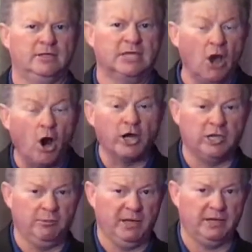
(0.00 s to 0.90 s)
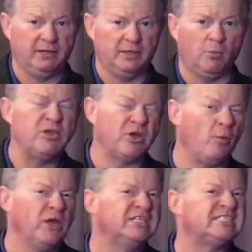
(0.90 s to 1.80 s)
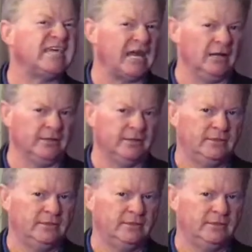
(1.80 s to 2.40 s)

The argument that we thought we'd settled